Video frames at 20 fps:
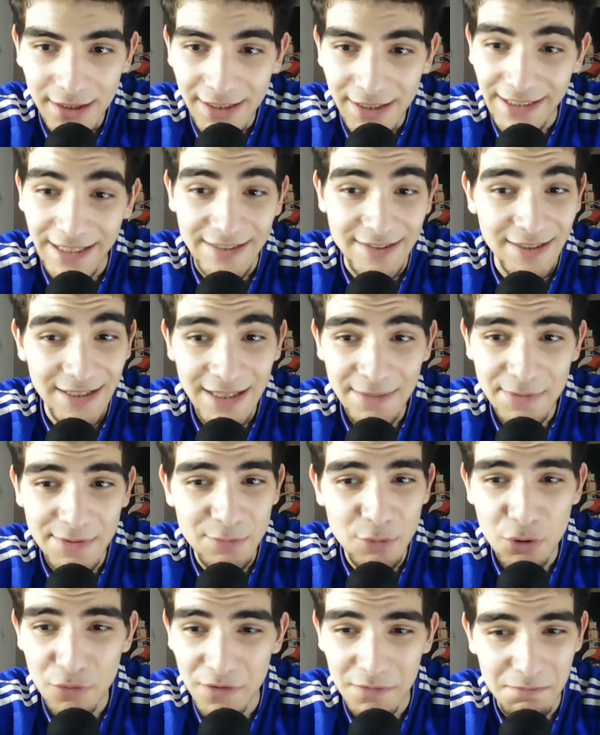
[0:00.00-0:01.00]
Yeah, Saliba's
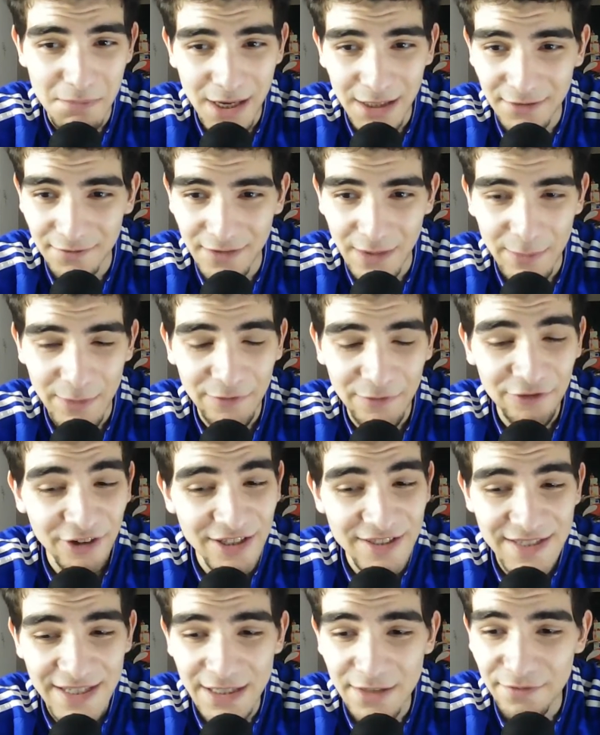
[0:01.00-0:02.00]
moving mad, fam. If you
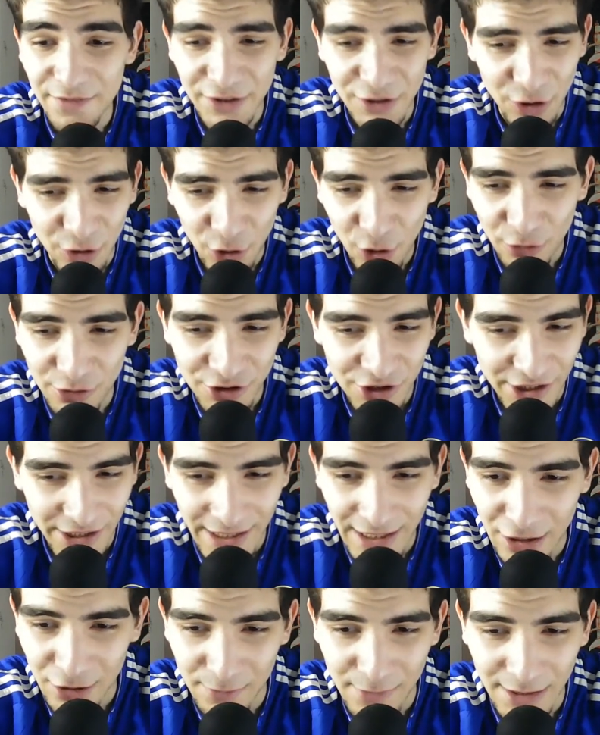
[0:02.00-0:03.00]
ain't seen the video, go and check it
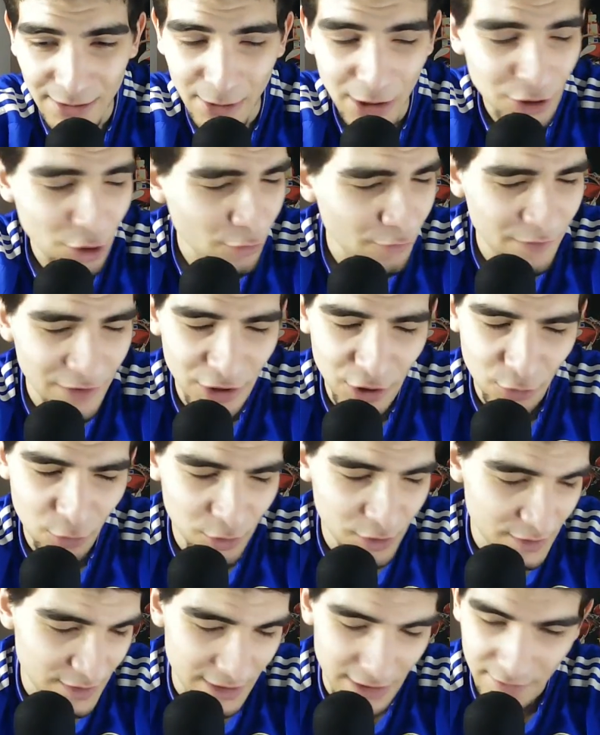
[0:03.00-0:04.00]
out, man. I don't think you
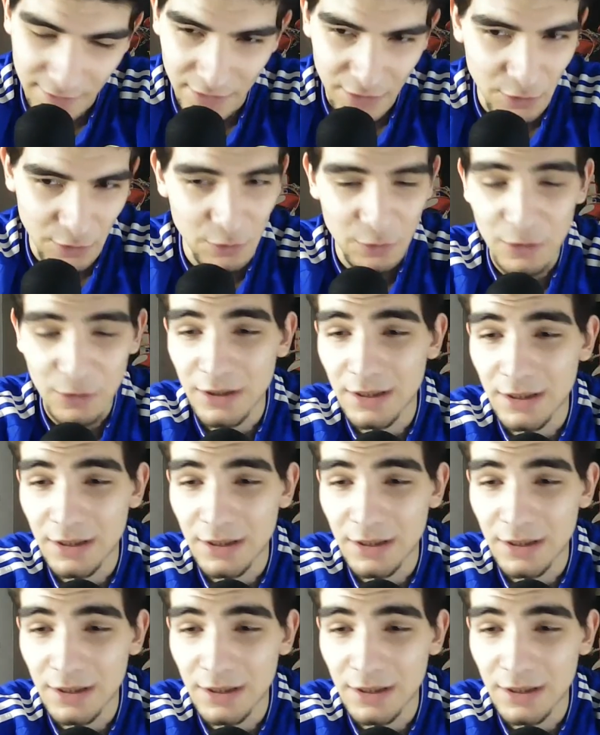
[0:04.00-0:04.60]
want to see the video.